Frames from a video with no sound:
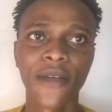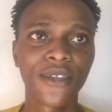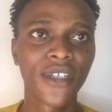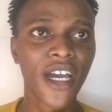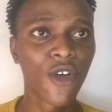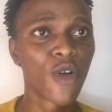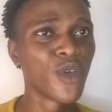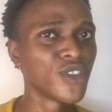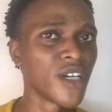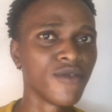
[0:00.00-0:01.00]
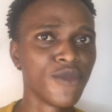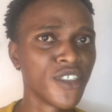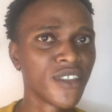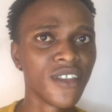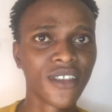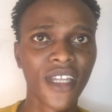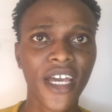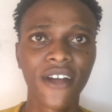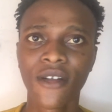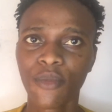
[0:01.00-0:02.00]
Here are common traffic mistakes like
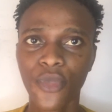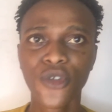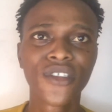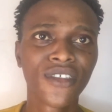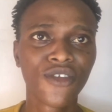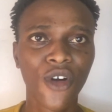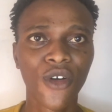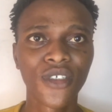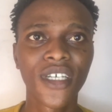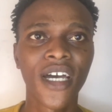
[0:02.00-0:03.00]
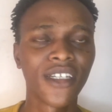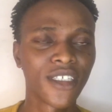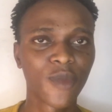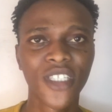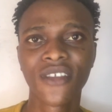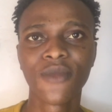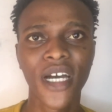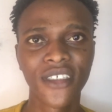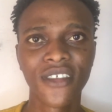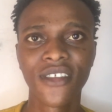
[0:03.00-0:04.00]
posting once and expecting
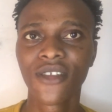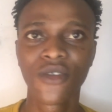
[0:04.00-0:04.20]
magic.